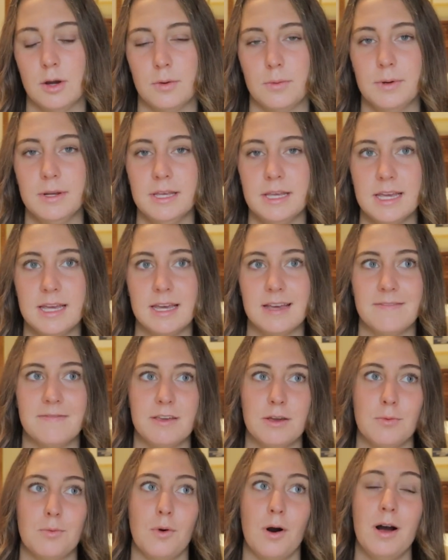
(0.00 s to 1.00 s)
really, if
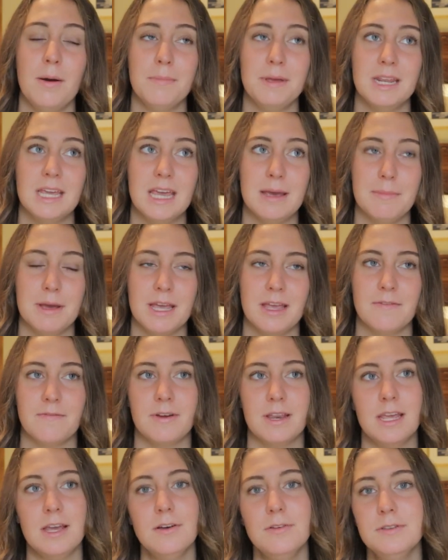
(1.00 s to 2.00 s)
you want me to keep making
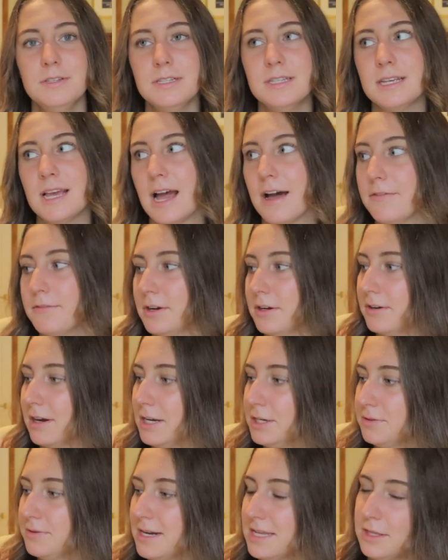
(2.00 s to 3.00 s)
videos after I
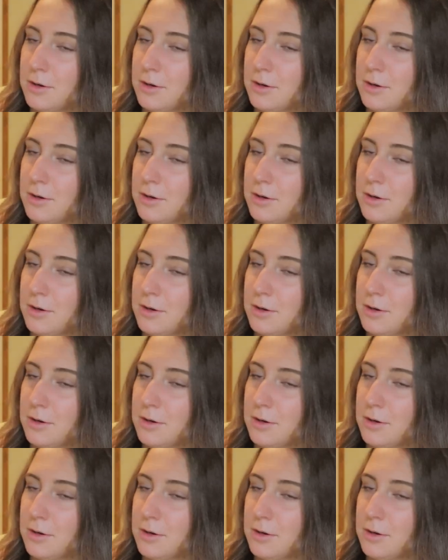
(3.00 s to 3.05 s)
graduate,